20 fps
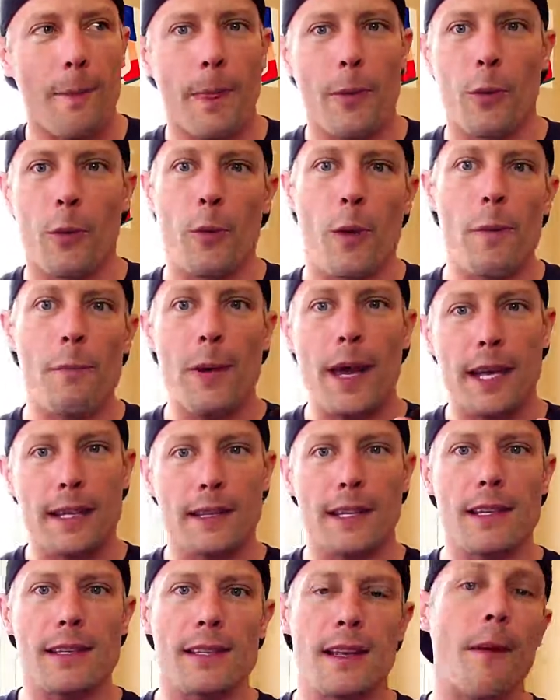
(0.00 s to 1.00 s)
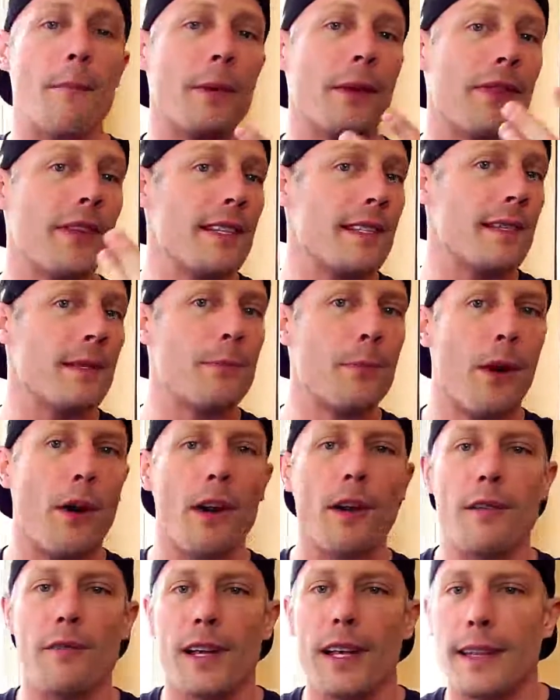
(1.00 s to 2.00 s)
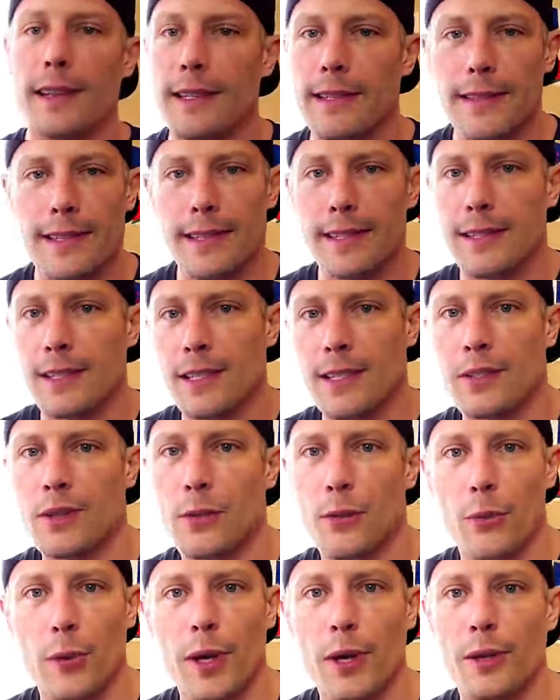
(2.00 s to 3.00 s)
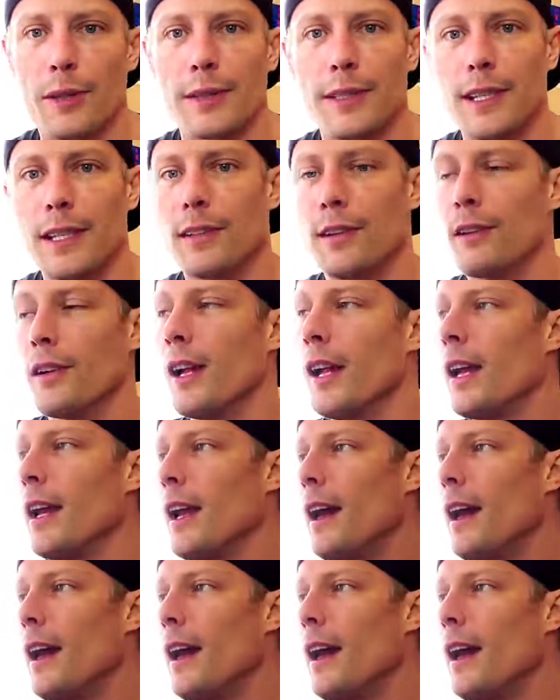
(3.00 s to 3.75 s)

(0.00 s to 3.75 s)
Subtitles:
when we picked this up, but this is part of it. And this is just the real deal.